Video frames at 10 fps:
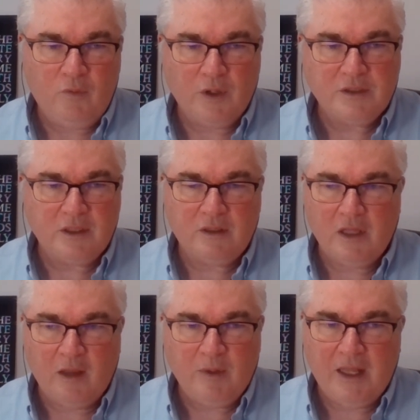invoicing.
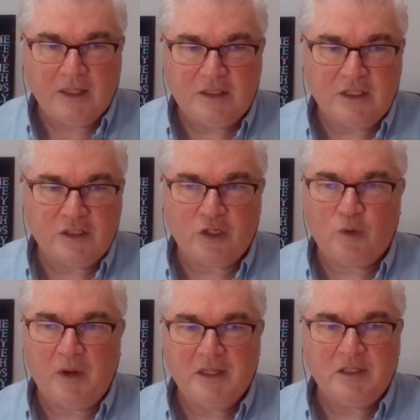That's just
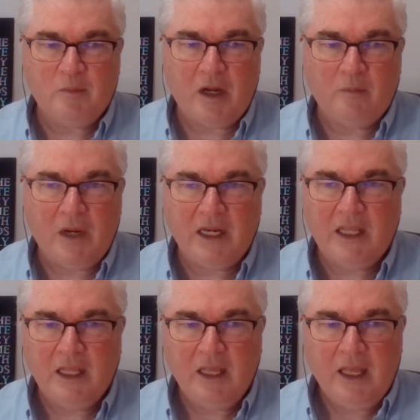a crazy amount of
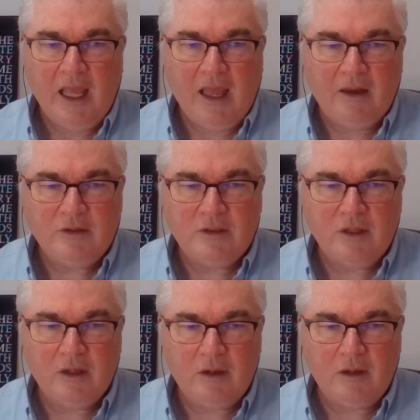money.
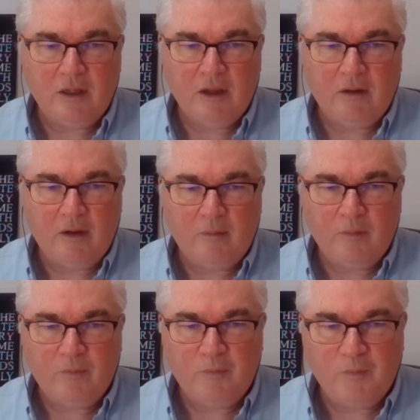And
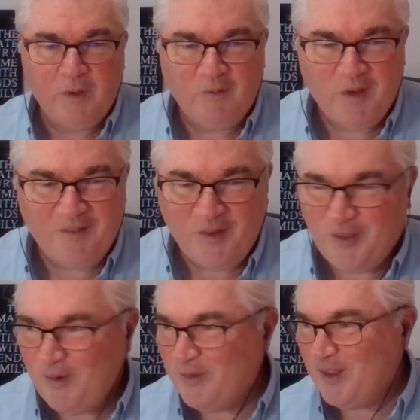if you've
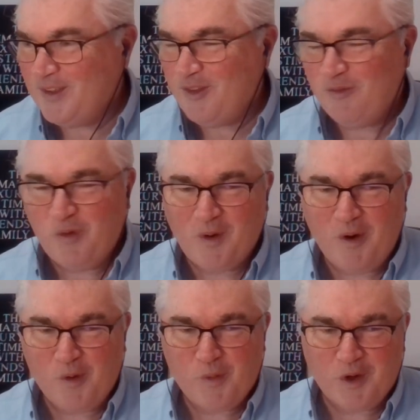ever looked at the
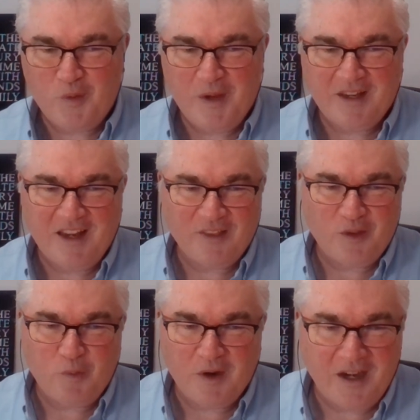4-hour work week,
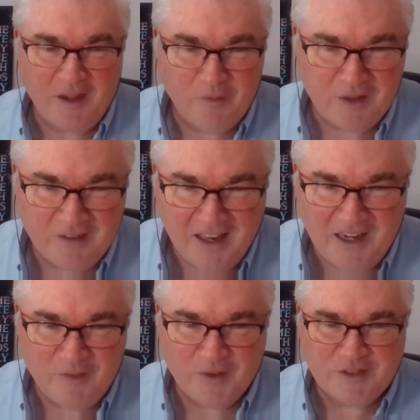not that
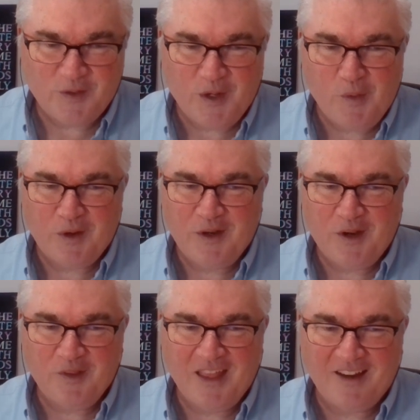any of us are anywhere
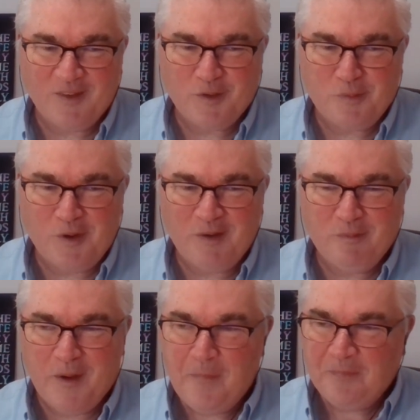near that at this
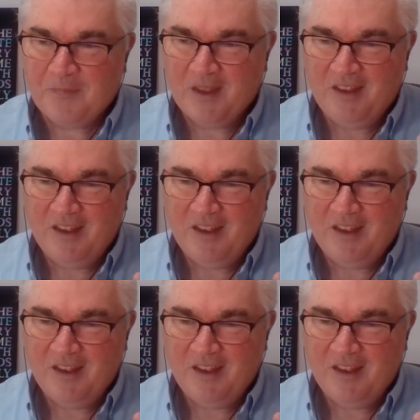point, but